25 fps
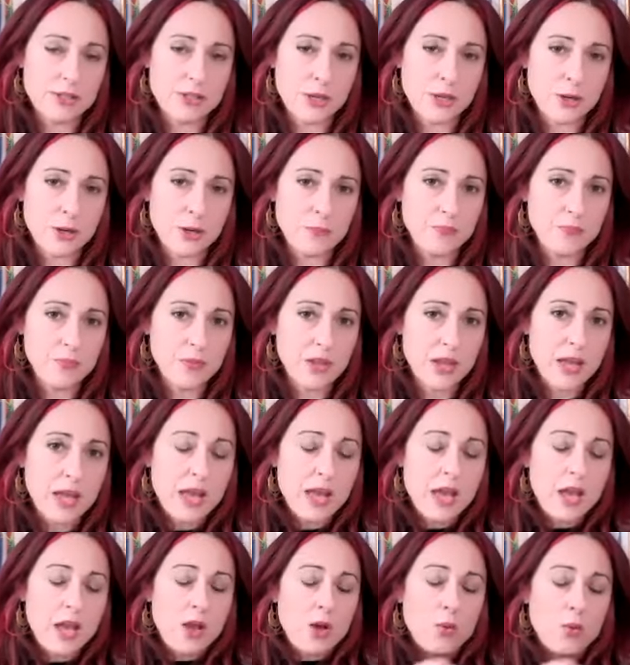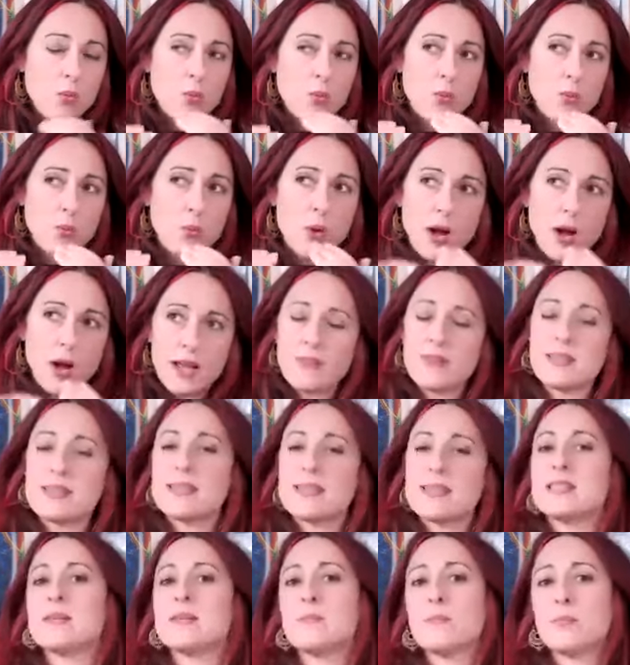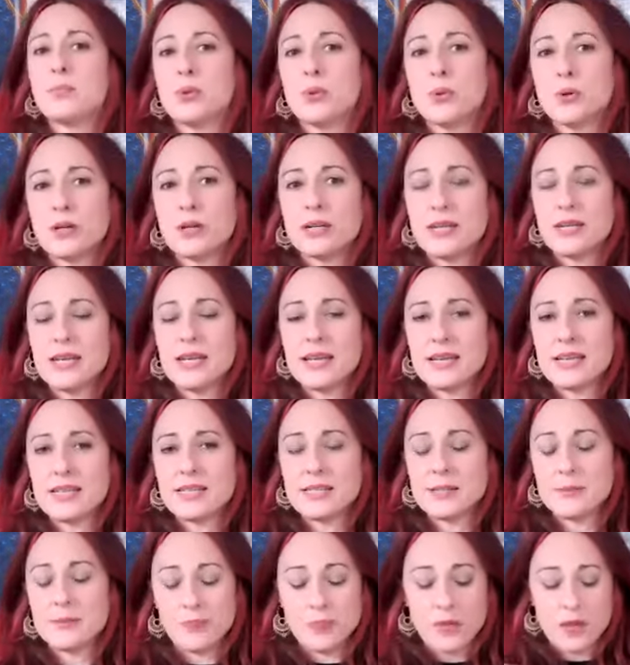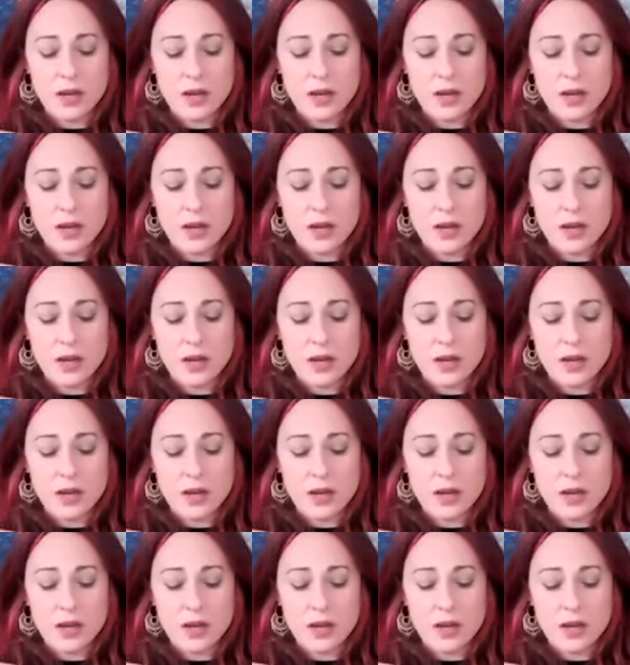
So why this is important is